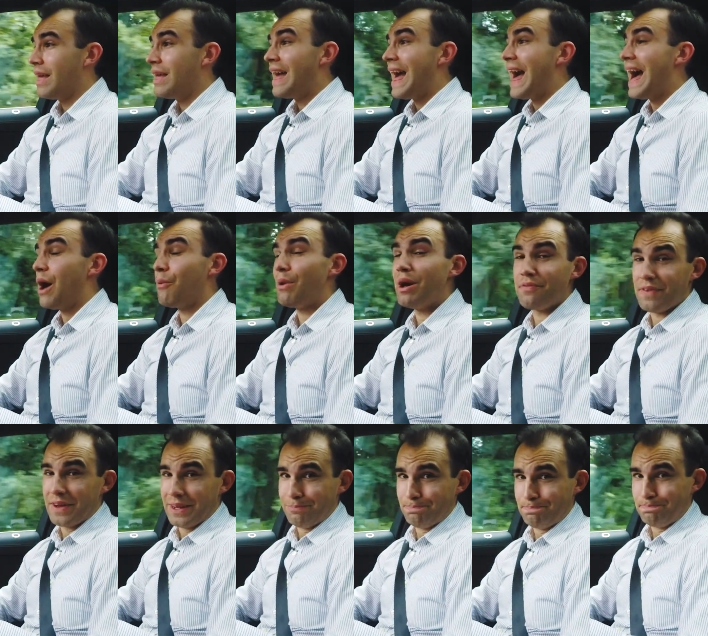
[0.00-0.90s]

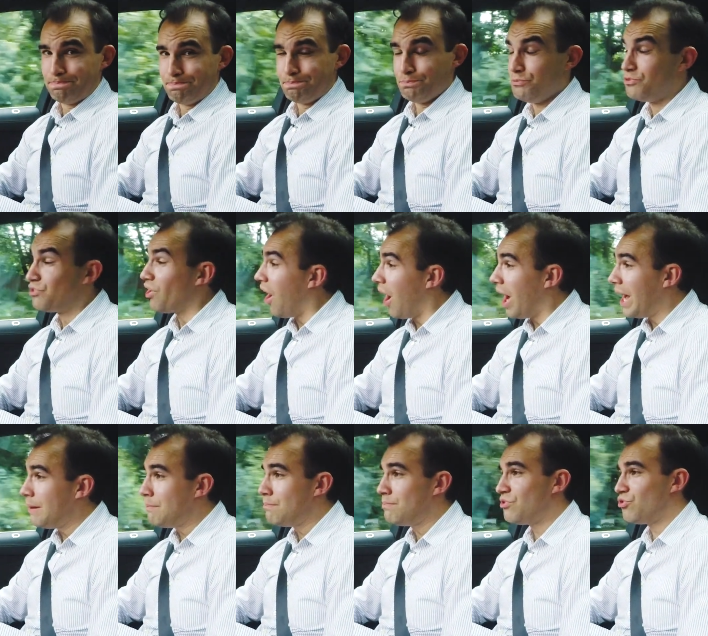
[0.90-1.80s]
However,
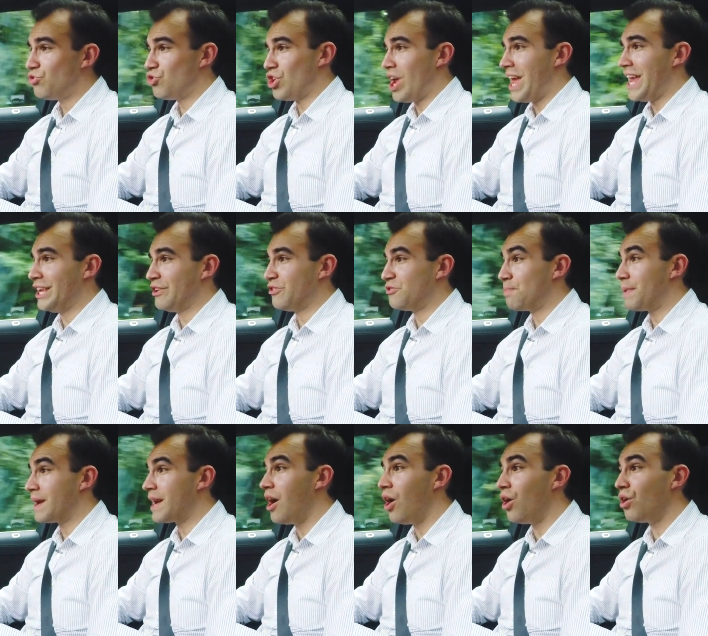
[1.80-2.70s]
times change,
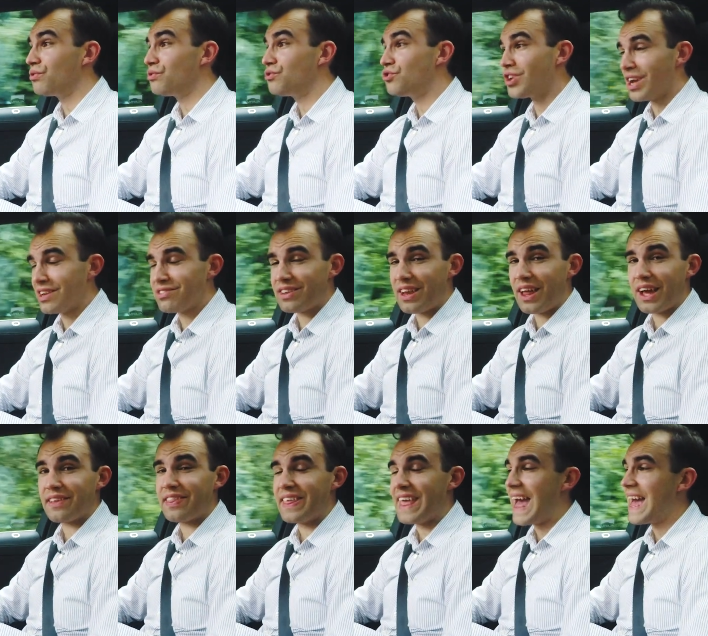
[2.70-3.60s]
because just
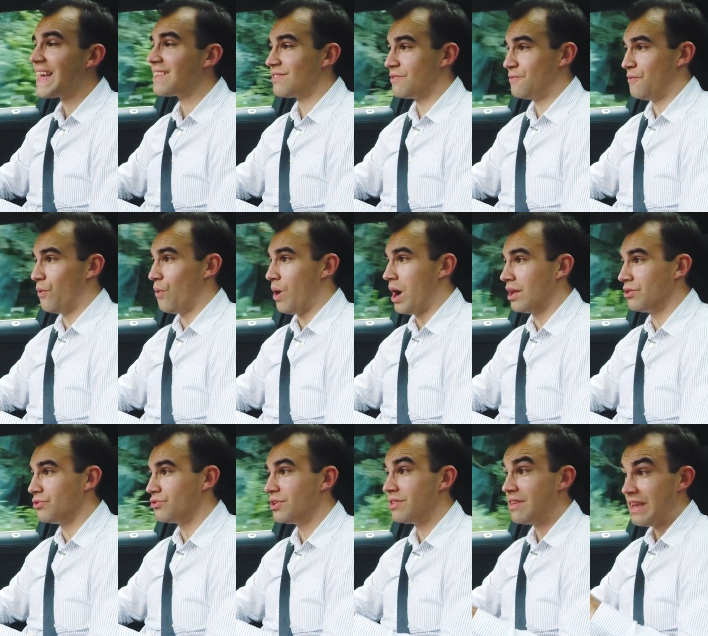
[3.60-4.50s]
like the
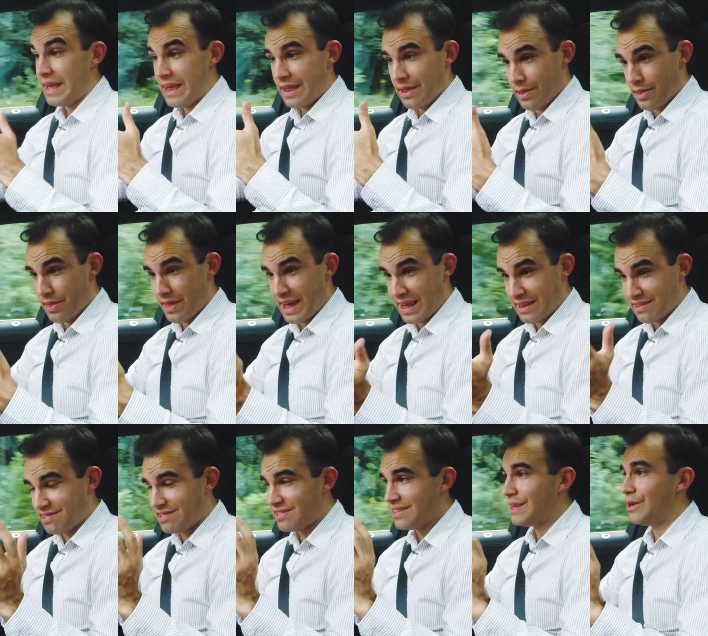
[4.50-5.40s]
S400,
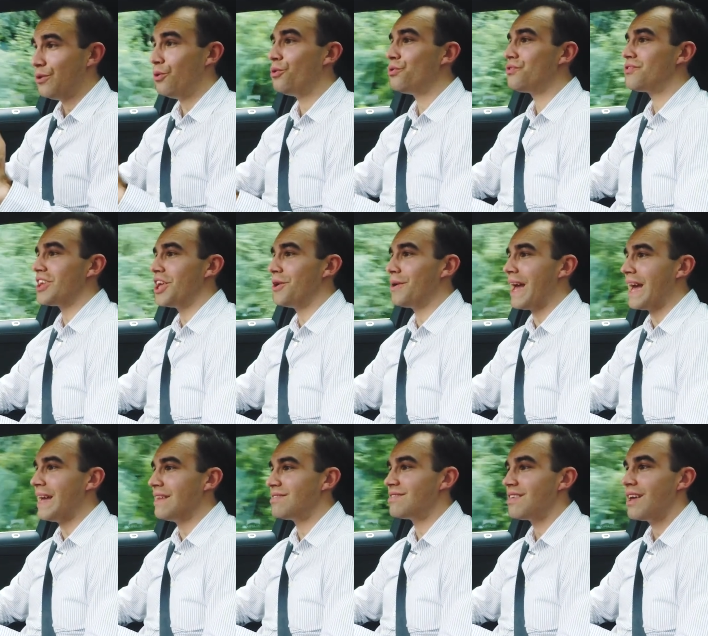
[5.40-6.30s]
this also
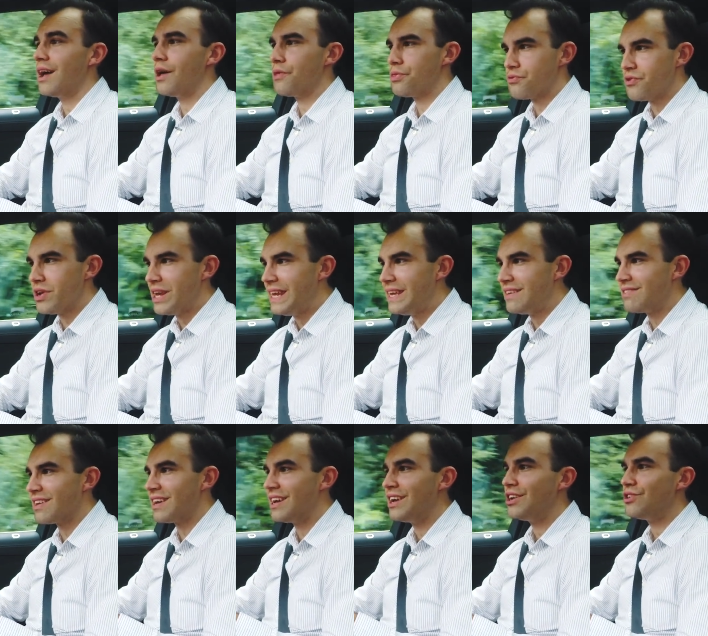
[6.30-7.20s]
gets a
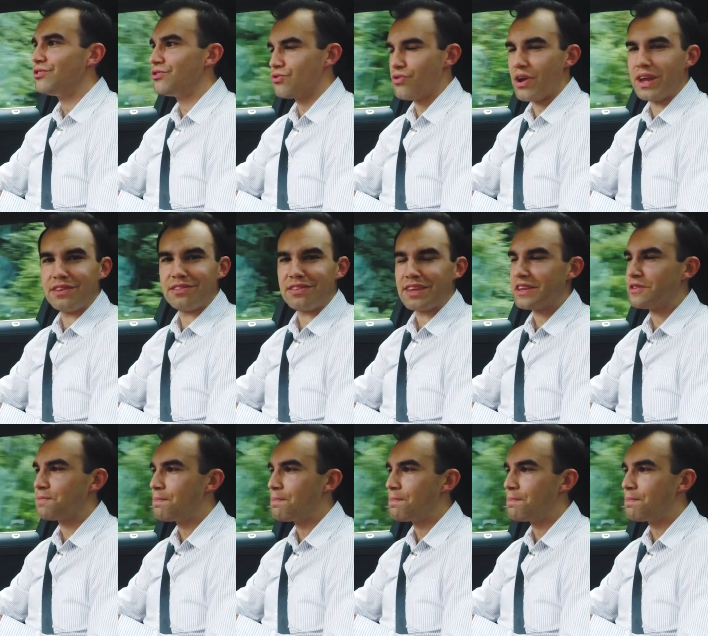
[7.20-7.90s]
3-litre straight-six